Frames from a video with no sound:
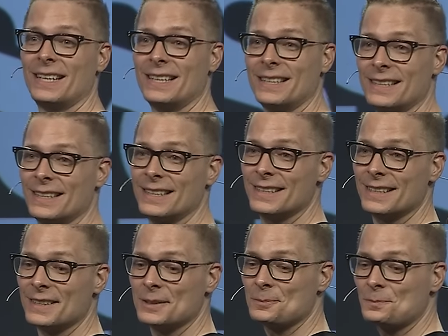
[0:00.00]

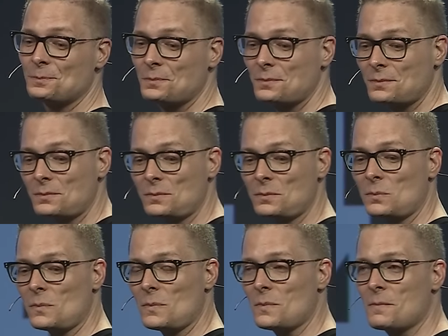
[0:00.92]
(silence)